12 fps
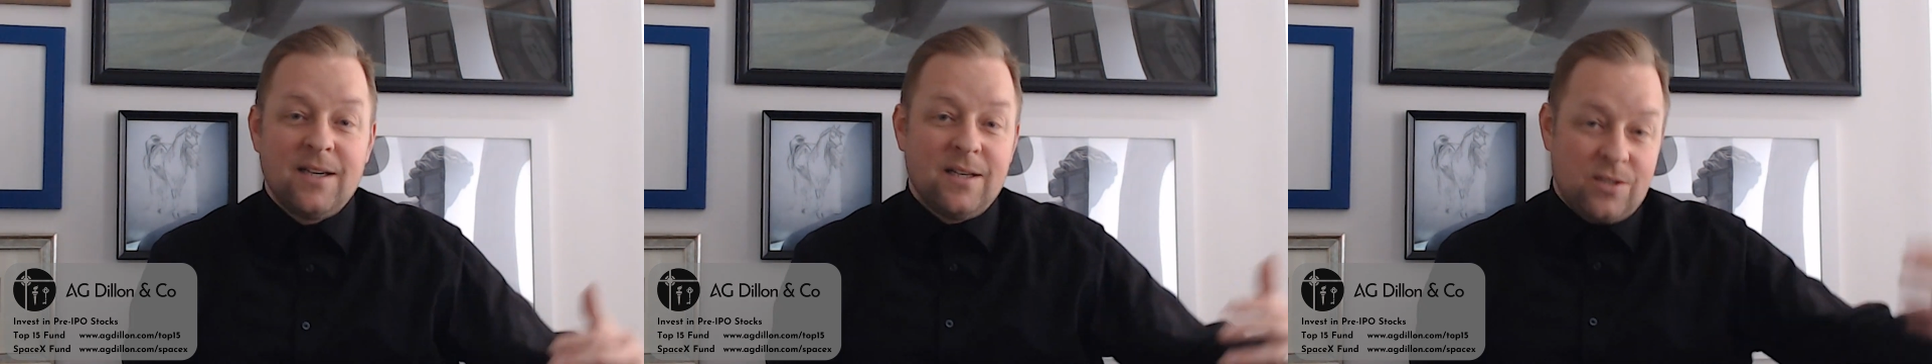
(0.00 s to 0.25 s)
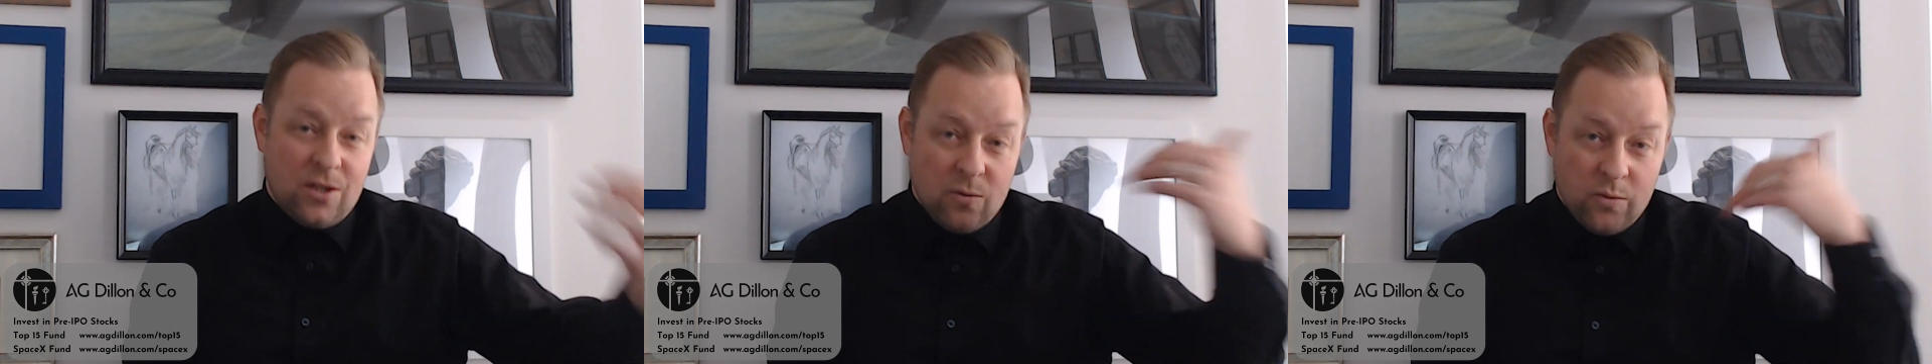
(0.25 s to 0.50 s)

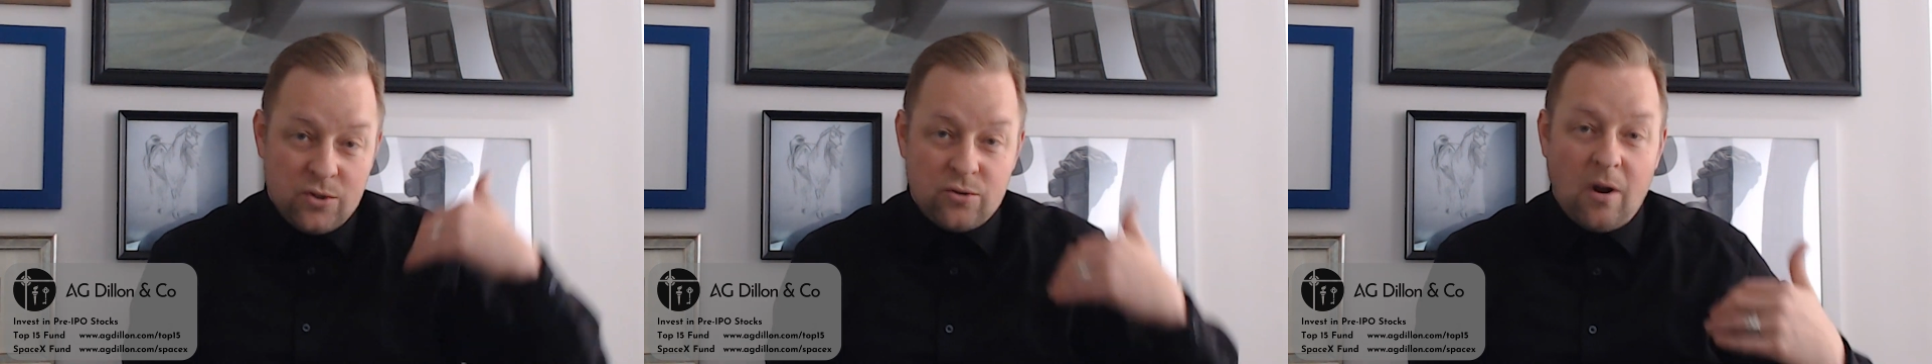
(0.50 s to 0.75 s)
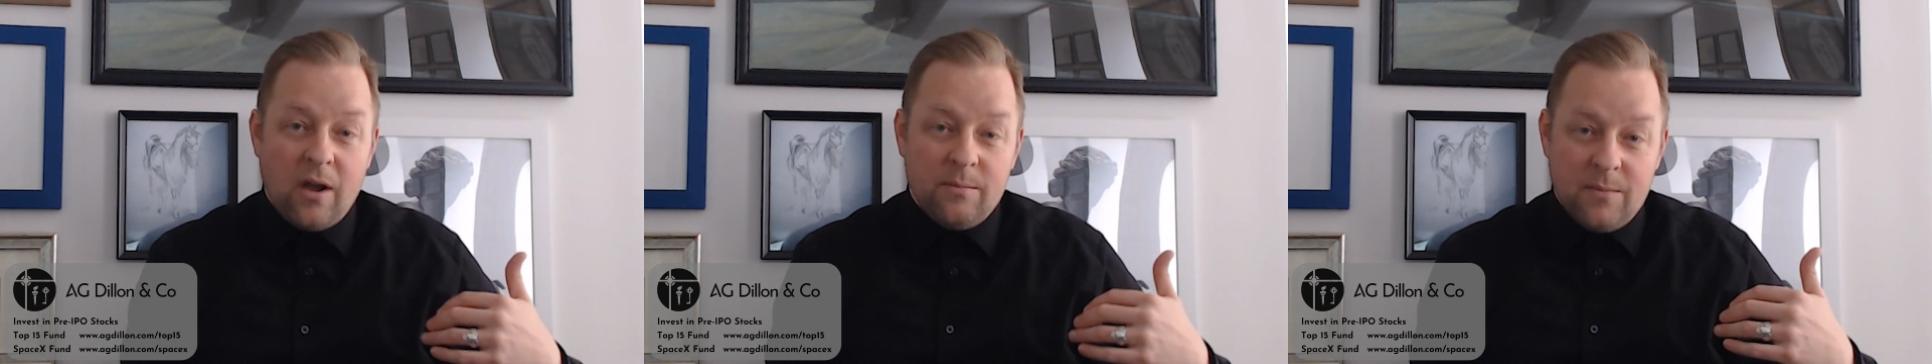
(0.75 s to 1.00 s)
so they're
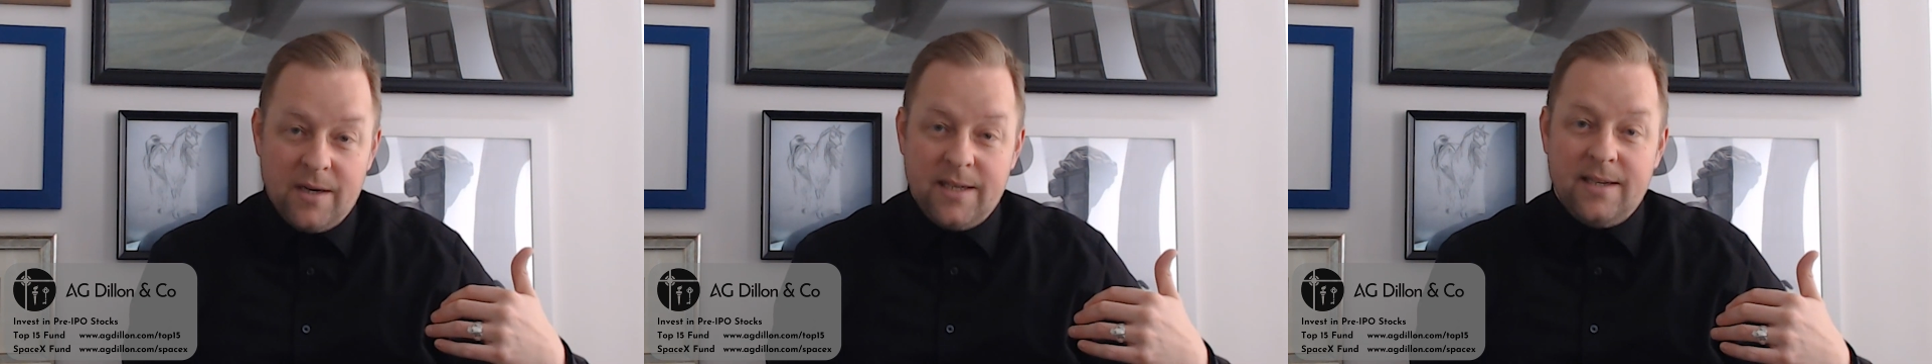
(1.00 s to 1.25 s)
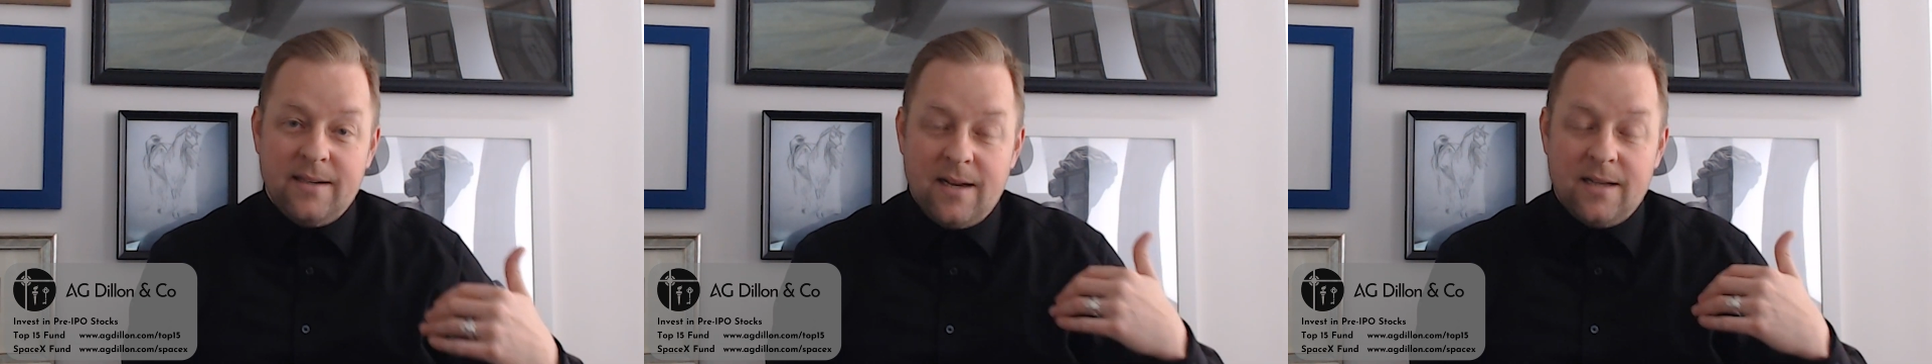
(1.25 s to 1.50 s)
withdrawing
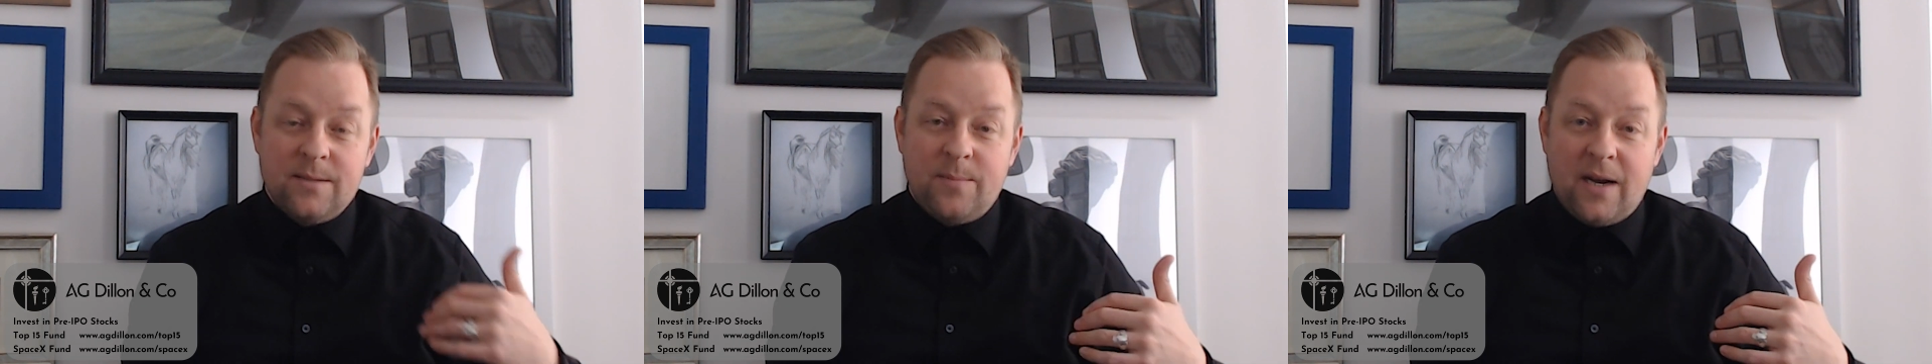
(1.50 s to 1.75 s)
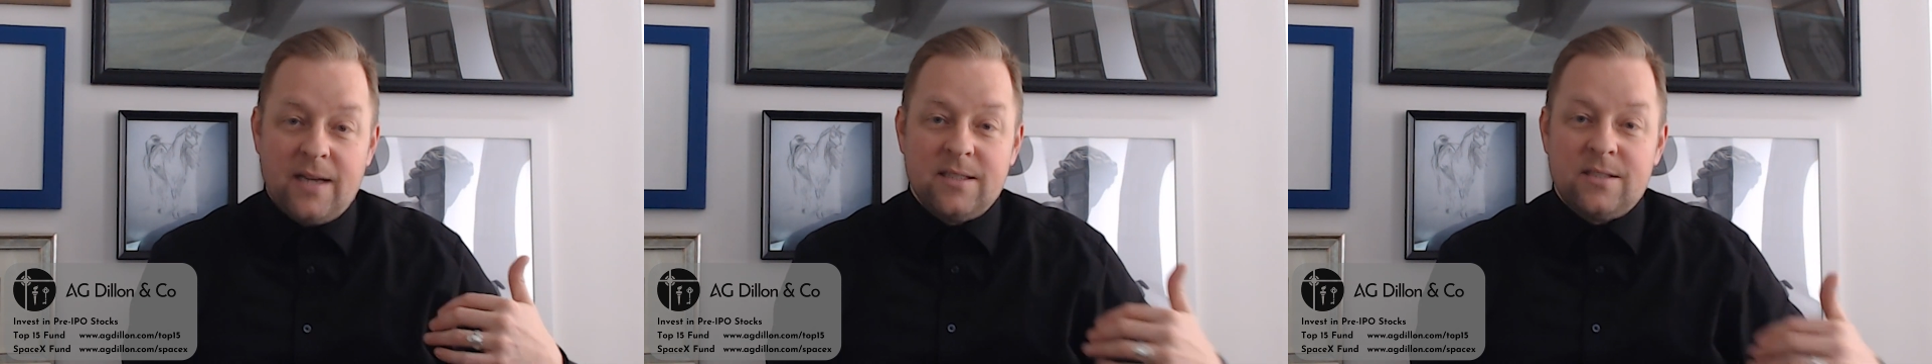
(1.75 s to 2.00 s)
money,
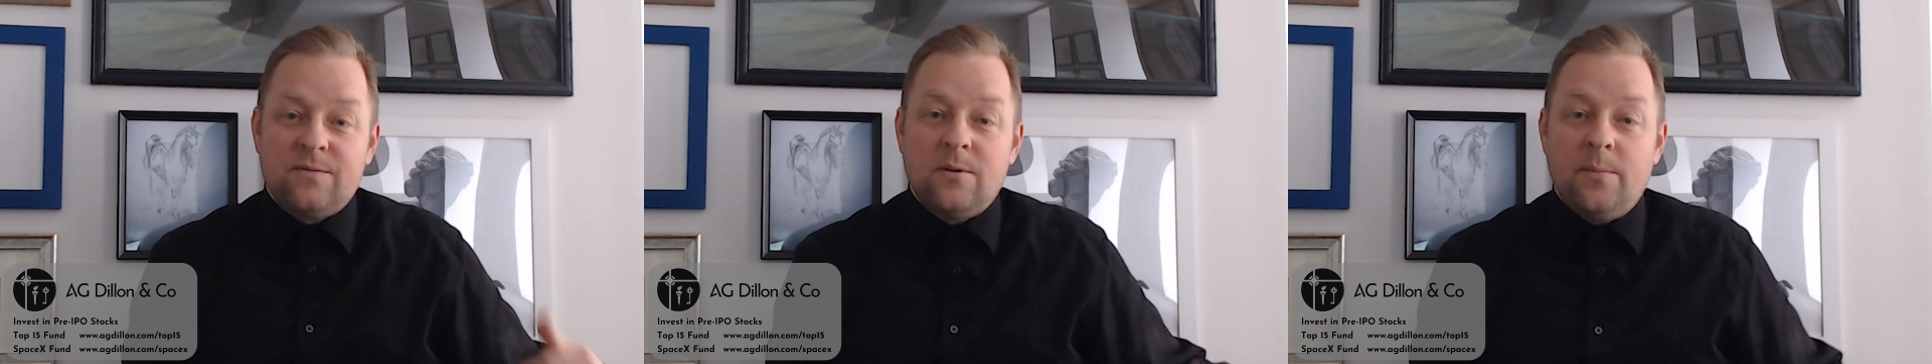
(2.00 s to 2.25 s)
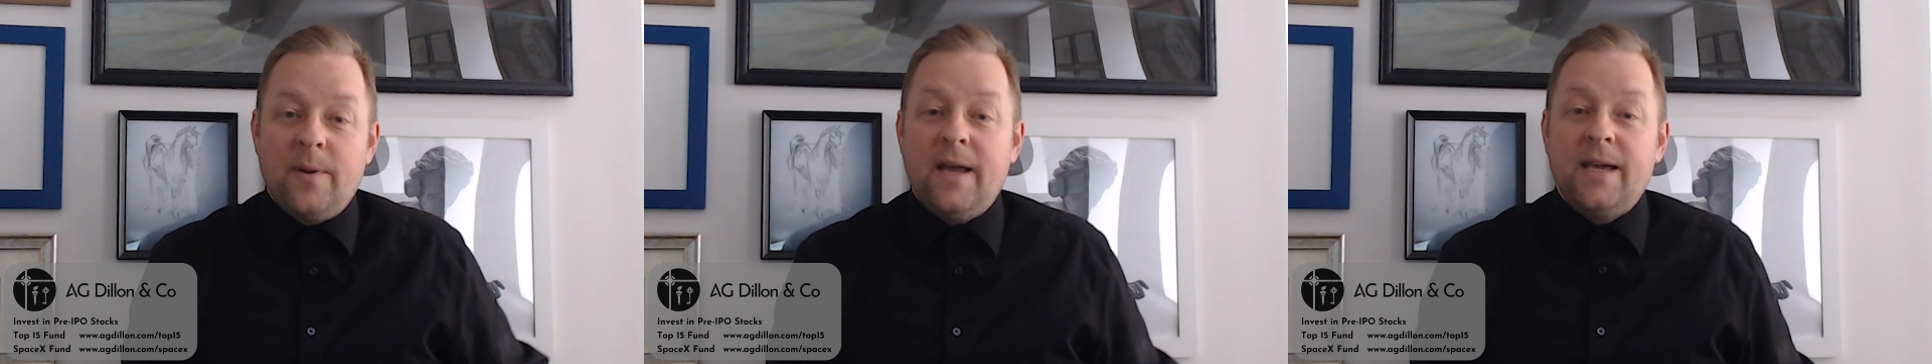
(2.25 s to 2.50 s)
deposits from
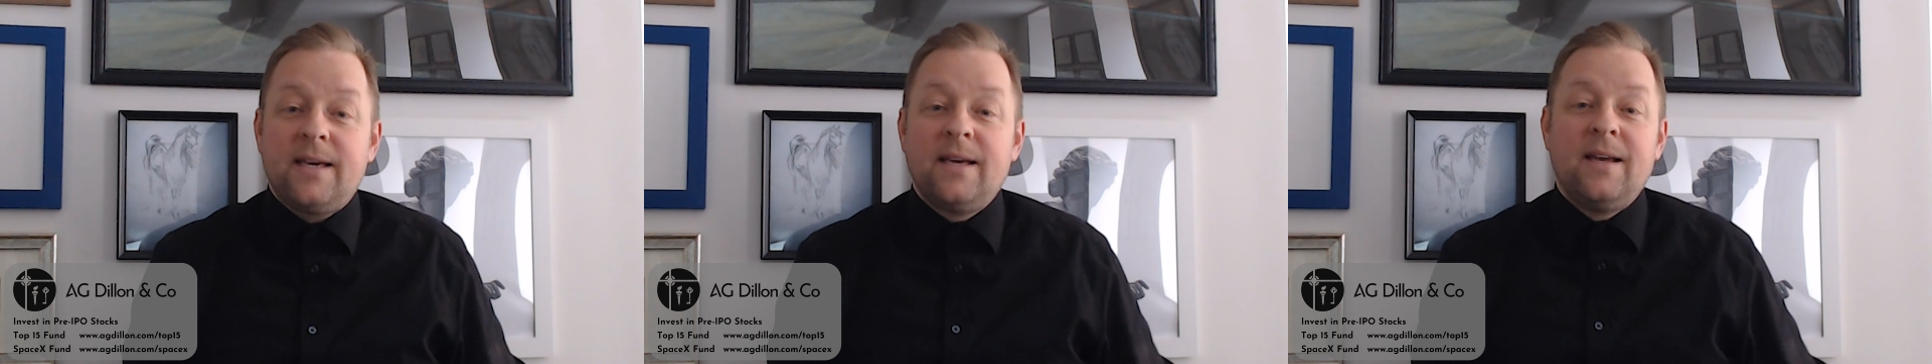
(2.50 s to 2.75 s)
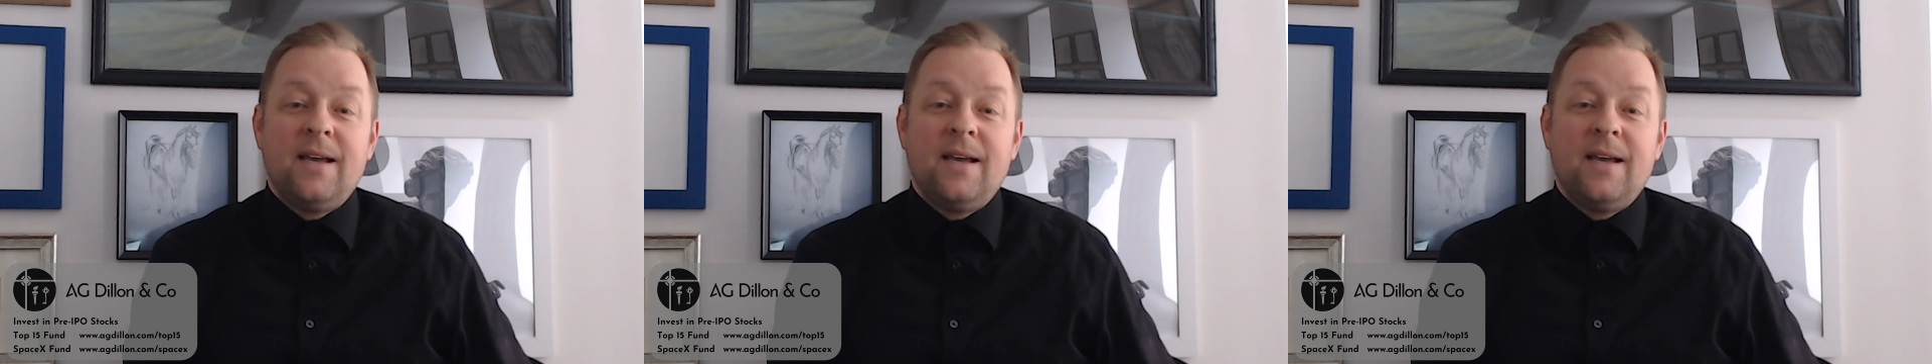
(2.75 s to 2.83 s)
the bank,